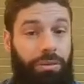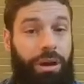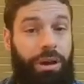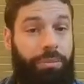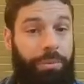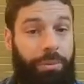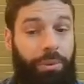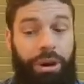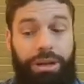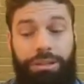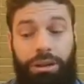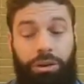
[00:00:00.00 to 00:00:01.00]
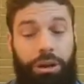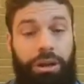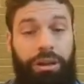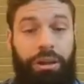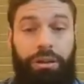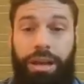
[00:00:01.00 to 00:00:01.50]
I remember what I said
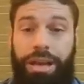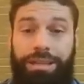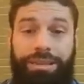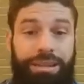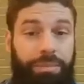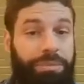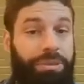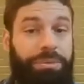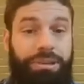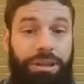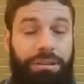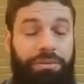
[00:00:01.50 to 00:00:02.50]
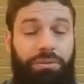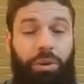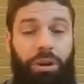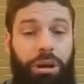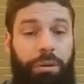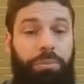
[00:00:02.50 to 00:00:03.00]
earlier, that 70% of
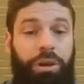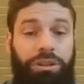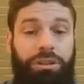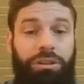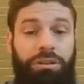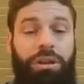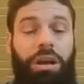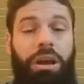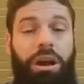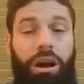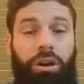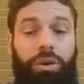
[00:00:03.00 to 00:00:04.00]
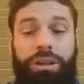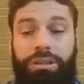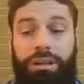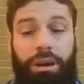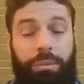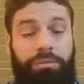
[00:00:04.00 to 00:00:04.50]
all your impressions are going to
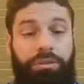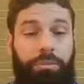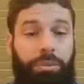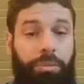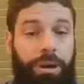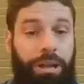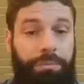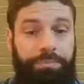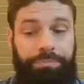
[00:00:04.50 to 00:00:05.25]
come from mobile,